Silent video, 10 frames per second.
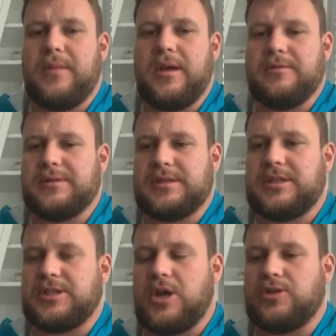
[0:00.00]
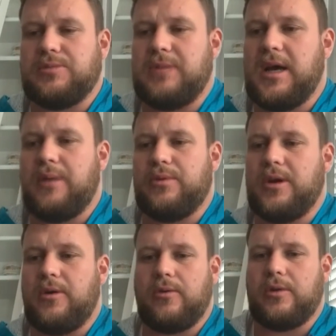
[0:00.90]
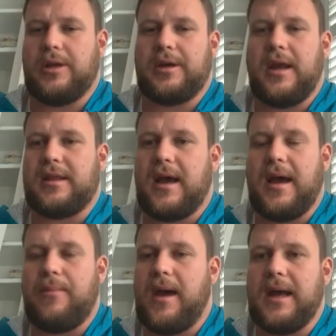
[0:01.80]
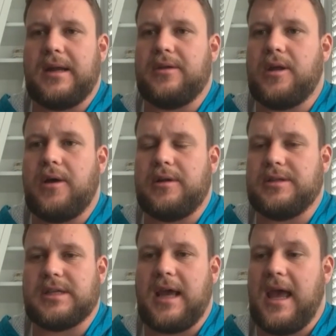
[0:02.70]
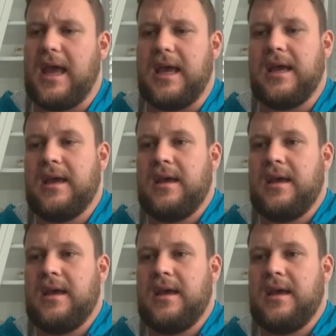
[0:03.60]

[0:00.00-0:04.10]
He was just coaching me up. You know, we were looking at the iPad, you know, and he's like, hey,